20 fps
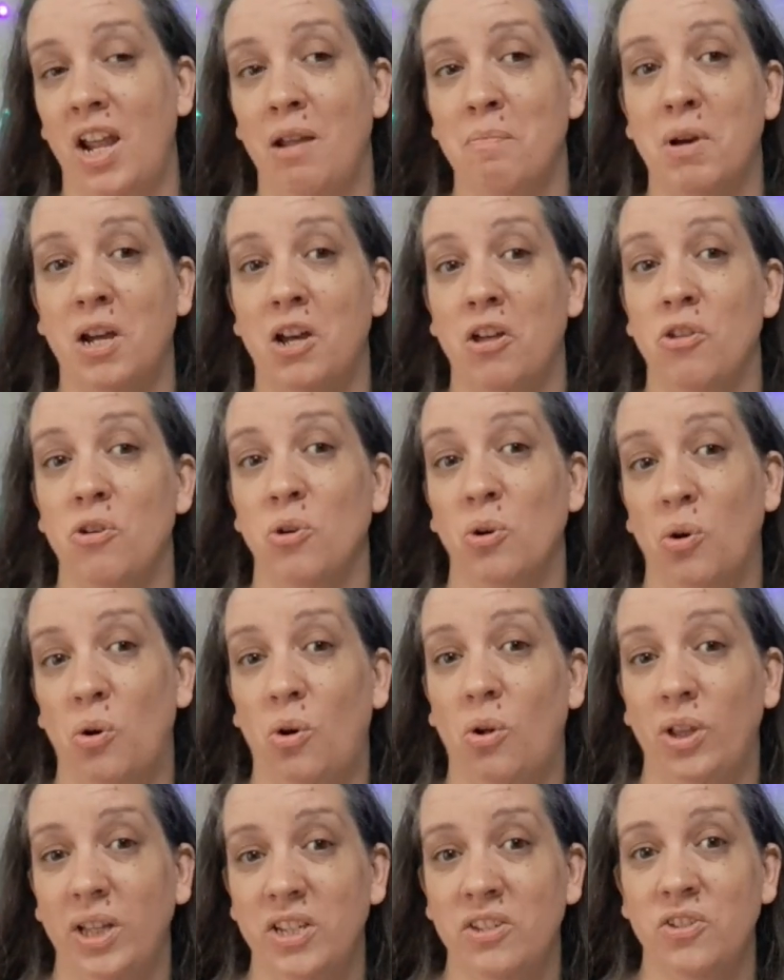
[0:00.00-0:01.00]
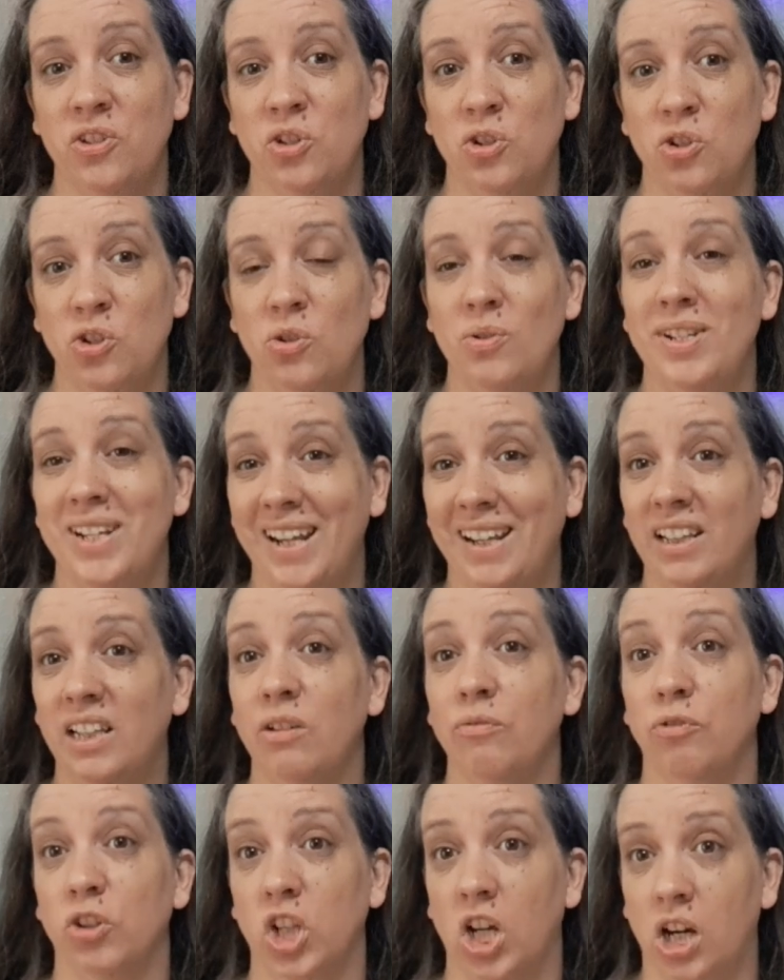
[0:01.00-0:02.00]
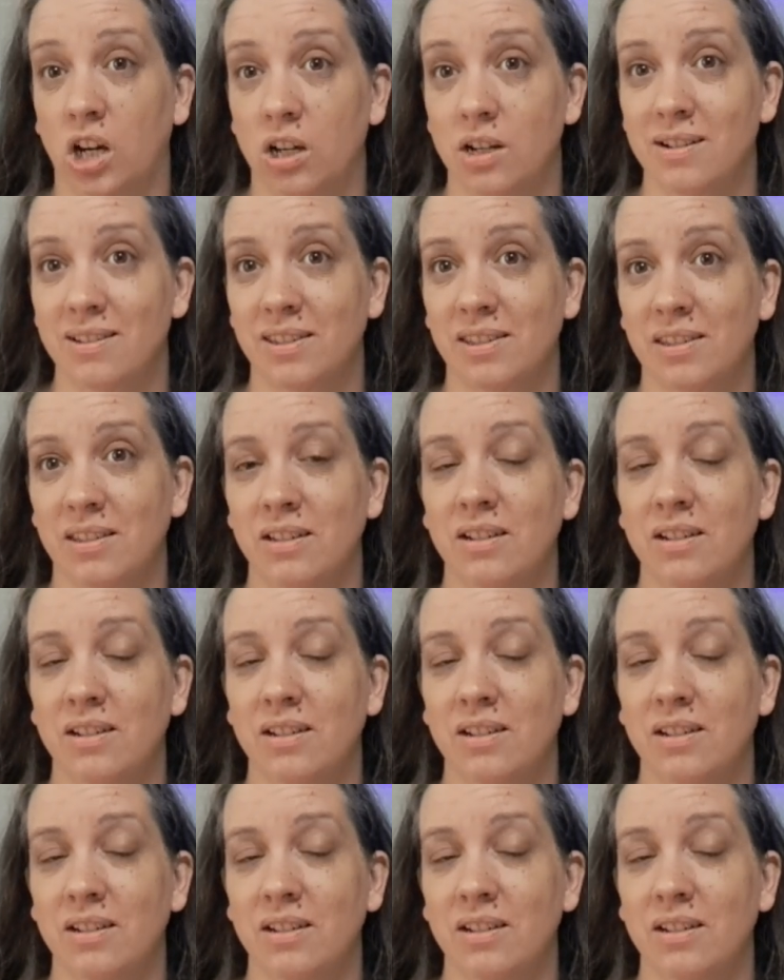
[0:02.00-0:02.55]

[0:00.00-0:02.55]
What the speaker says: my other goal is to do daily vlogs.